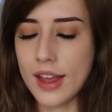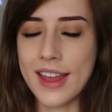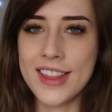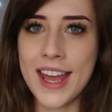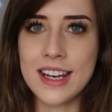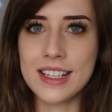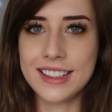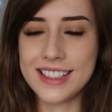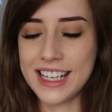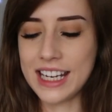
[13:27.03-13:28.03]
And then
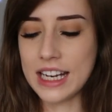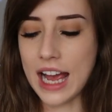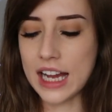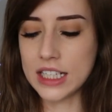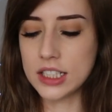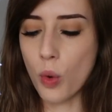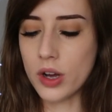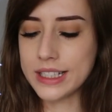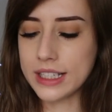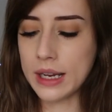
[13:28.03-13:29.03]
Nadine asked,
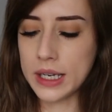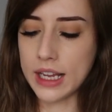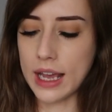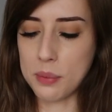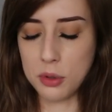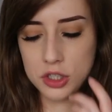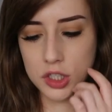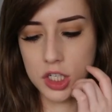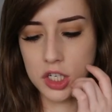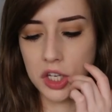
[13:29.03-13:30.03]
what skincare
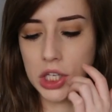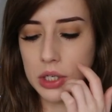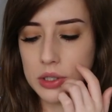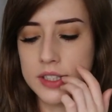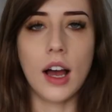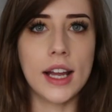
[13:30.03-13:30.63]
products do you use?